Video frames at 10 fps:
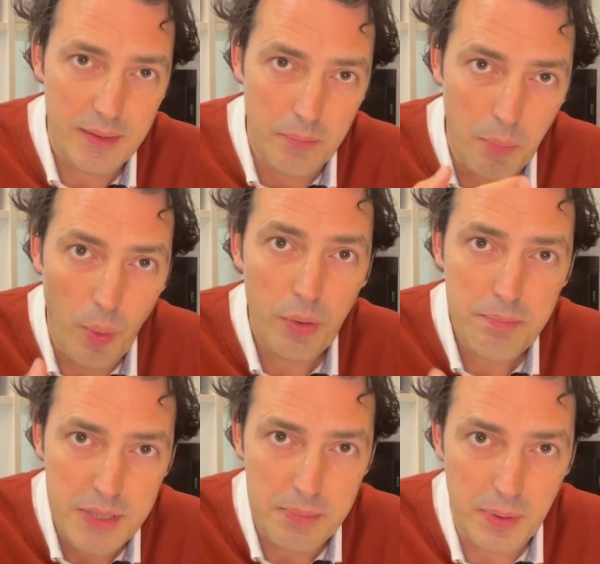more
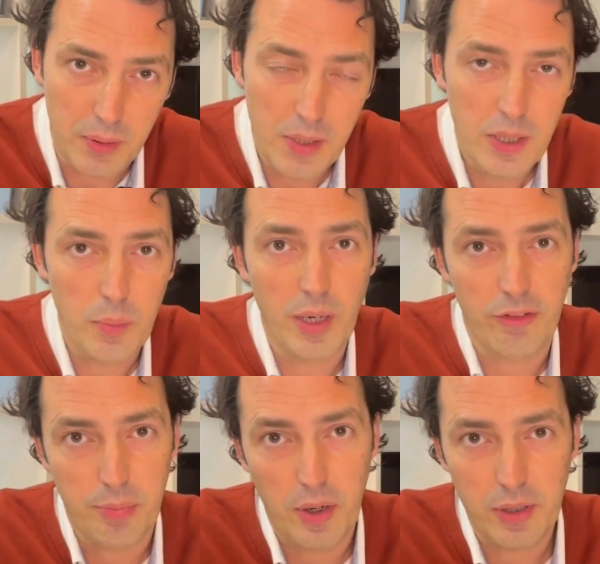people will
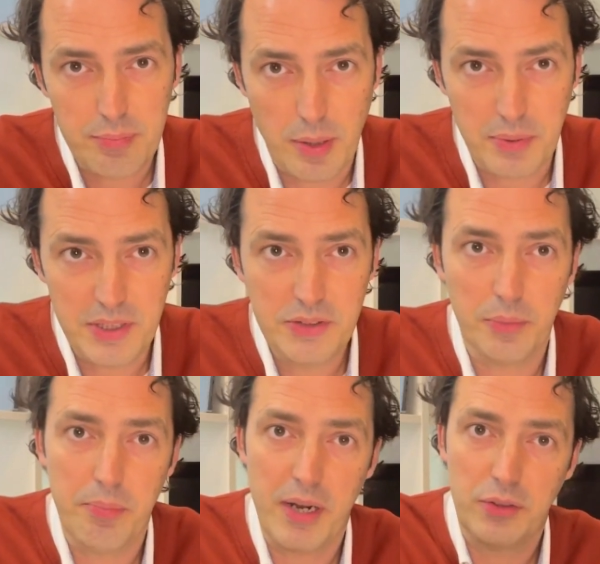have bought a property
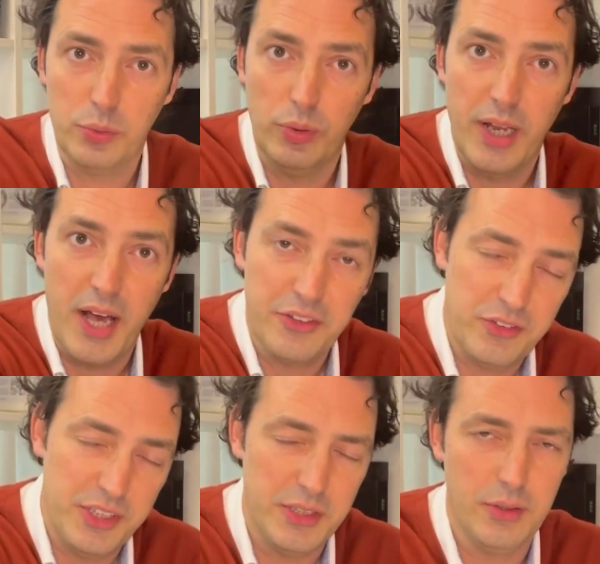compared to
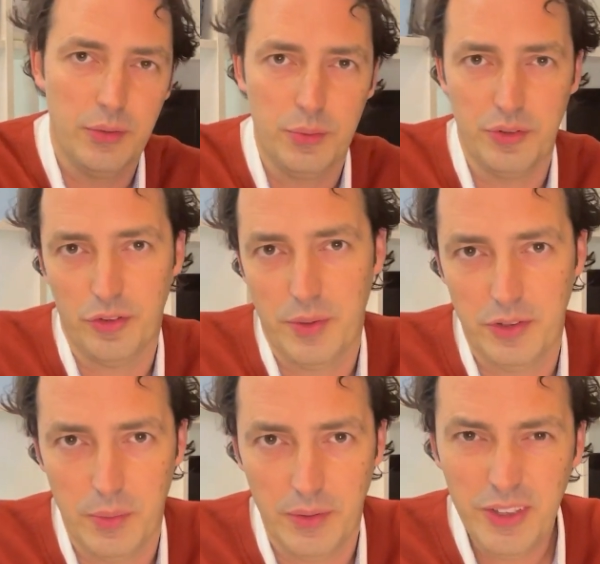last year, 2021.